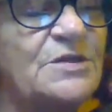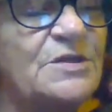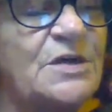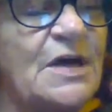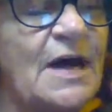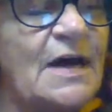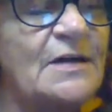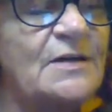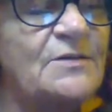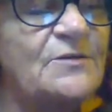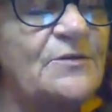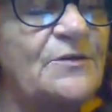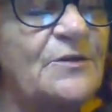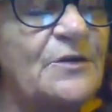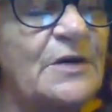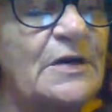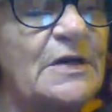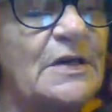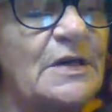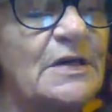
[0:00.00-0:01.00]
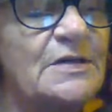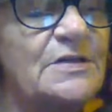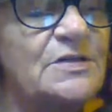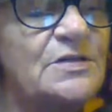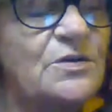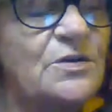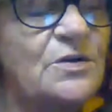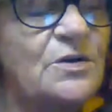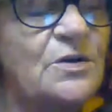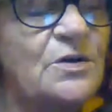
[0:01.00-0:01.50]
chatting freely
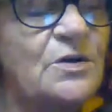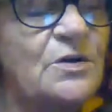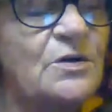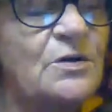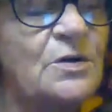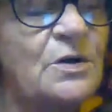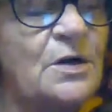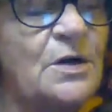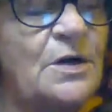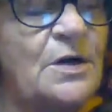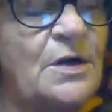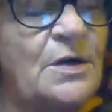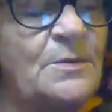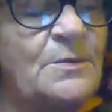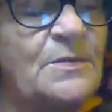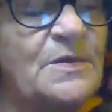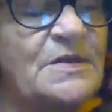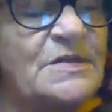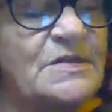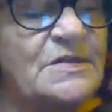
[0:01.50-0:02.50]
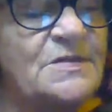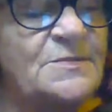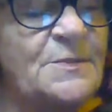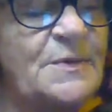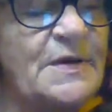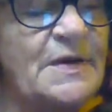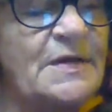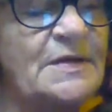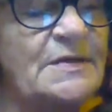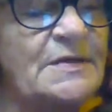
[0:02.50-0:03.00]
to her. Mrs.
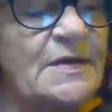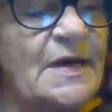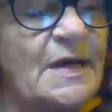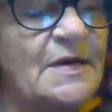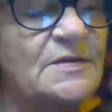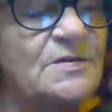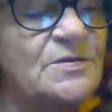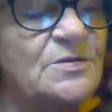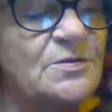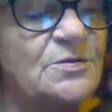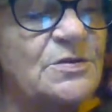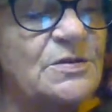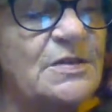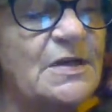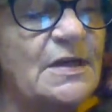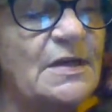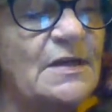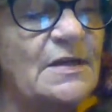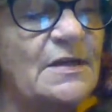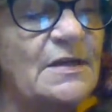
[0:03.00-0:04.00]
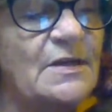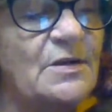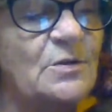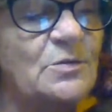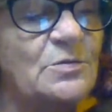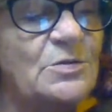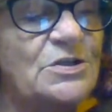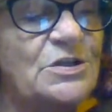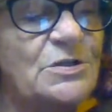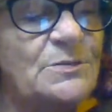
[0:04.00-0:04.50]
Pendexter said
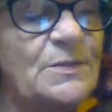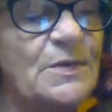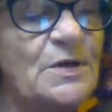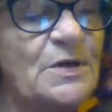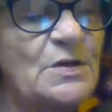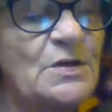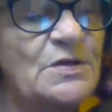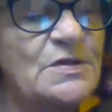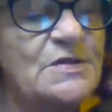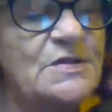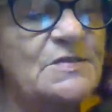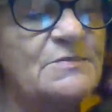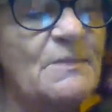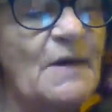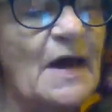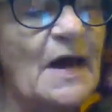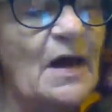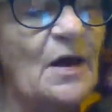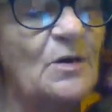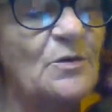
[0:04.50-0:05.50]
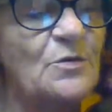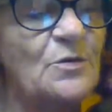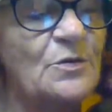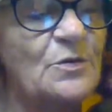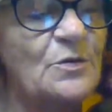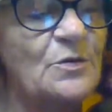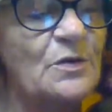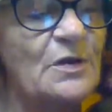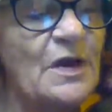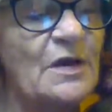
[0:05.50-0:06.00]
little. She merely smiled with
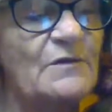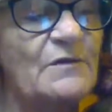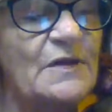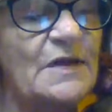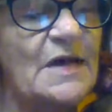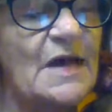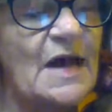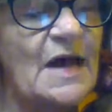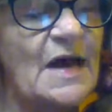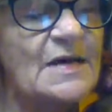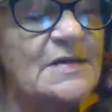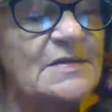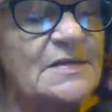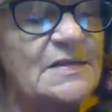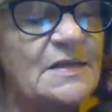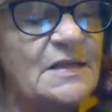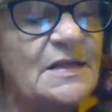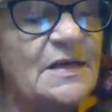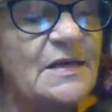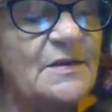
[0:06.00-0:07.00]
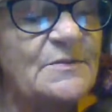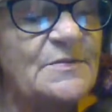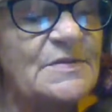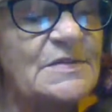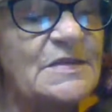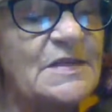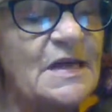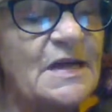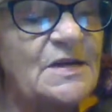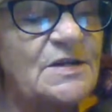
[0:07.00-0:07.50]
her lovely eyes and lips
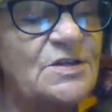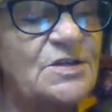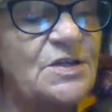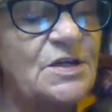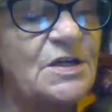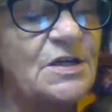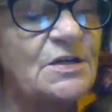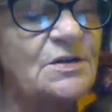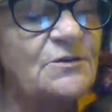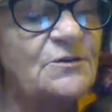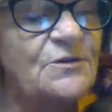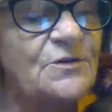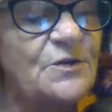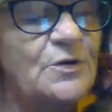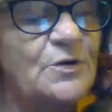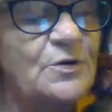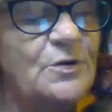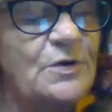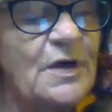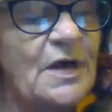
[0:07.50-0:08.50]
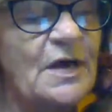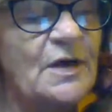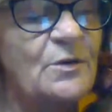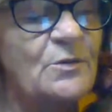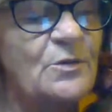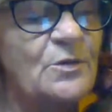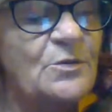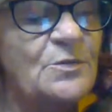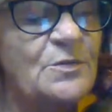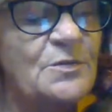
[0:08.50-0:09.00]
and ate chicken and fruit cake
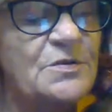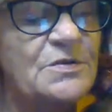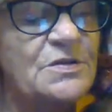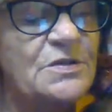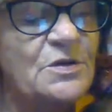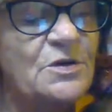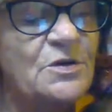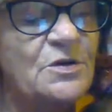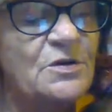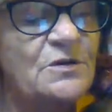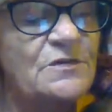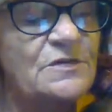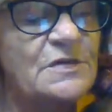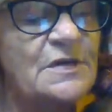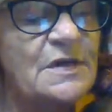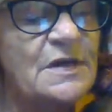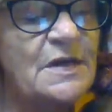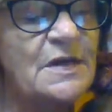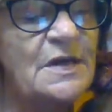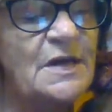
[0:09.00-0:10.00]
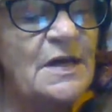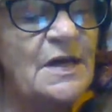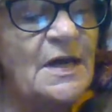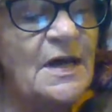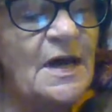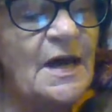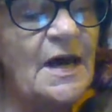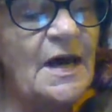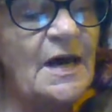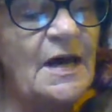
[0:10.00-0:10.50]
with preserves,
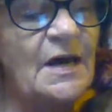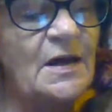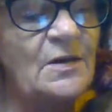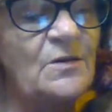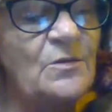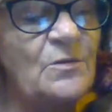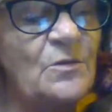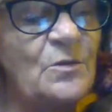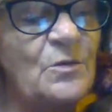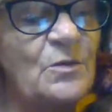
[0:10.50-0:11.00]
and